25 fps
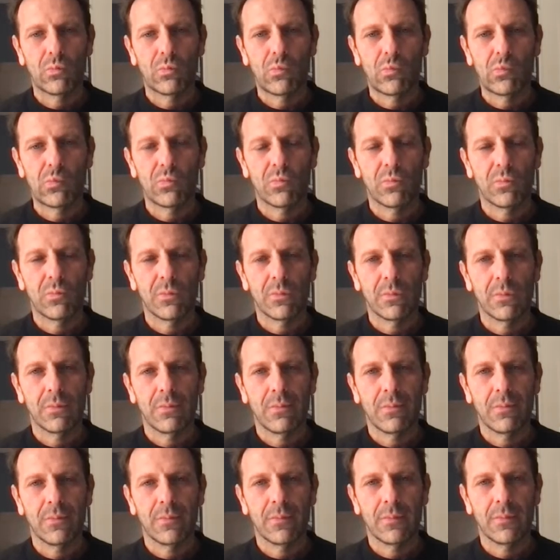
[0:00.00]

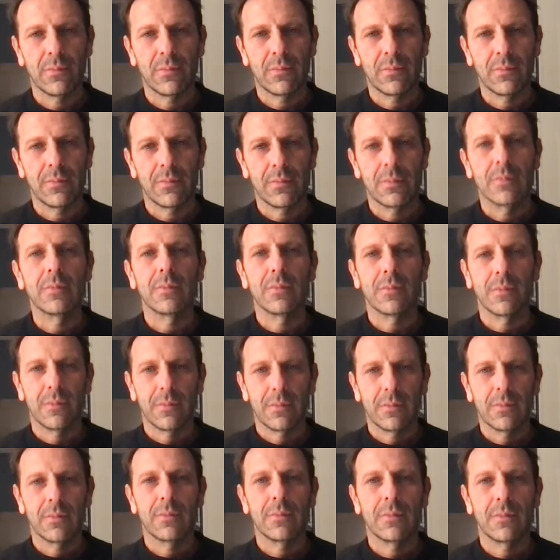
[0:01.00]

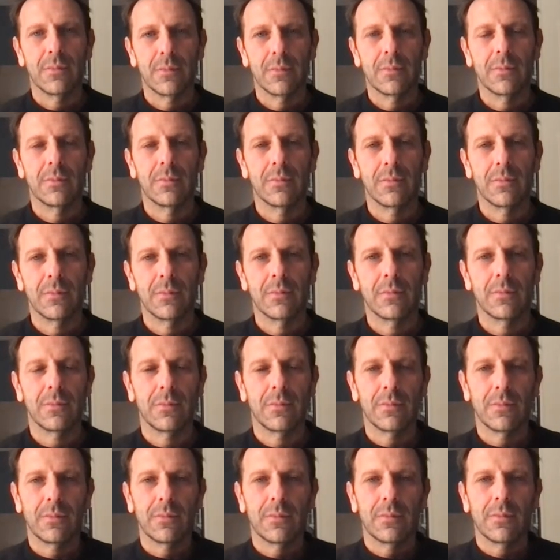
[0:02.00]

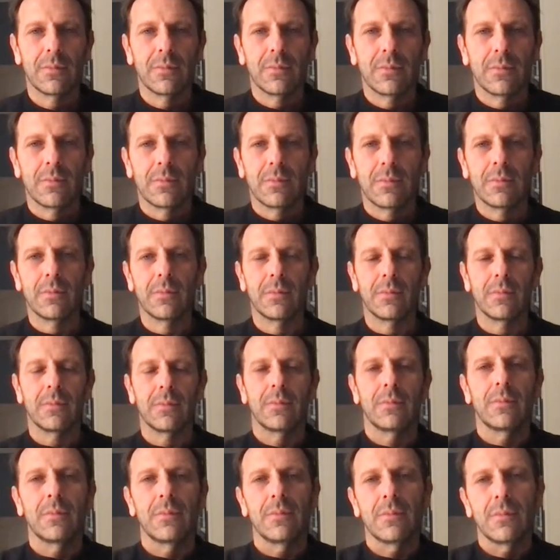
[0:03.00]

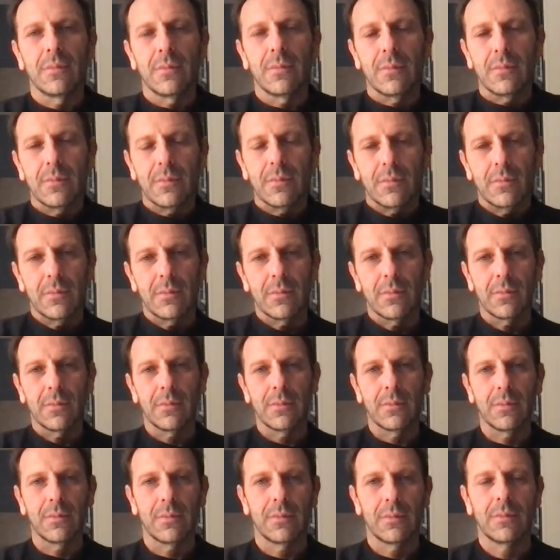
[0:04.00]

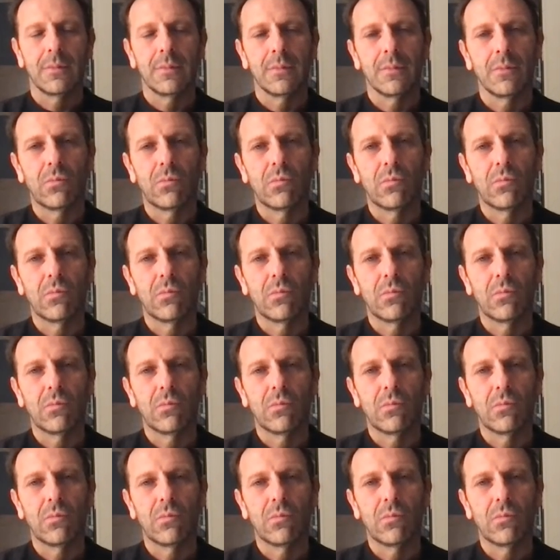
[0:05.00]
This person isn't speaking.